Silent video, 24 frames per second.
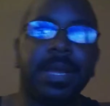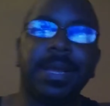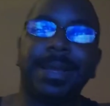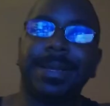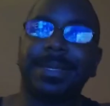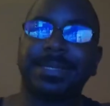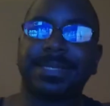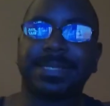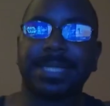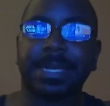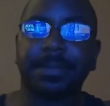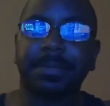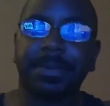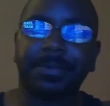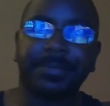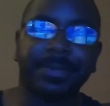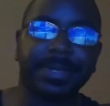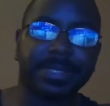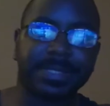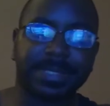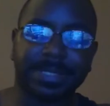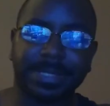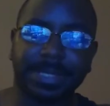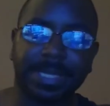some of
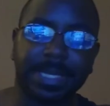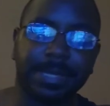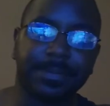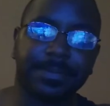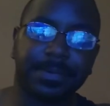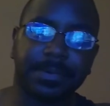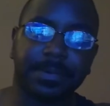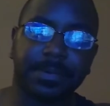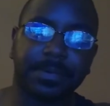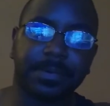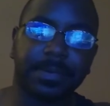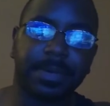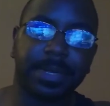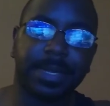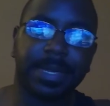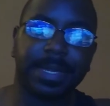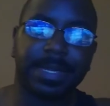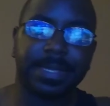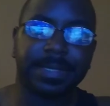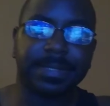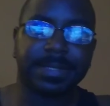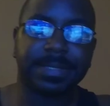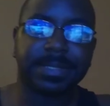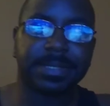it's level,
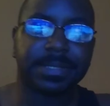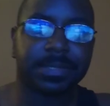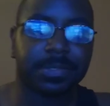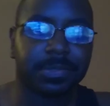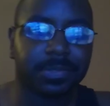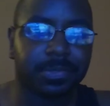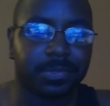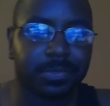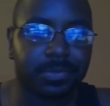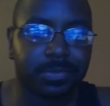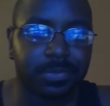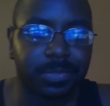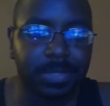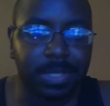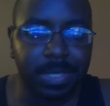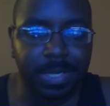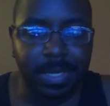and so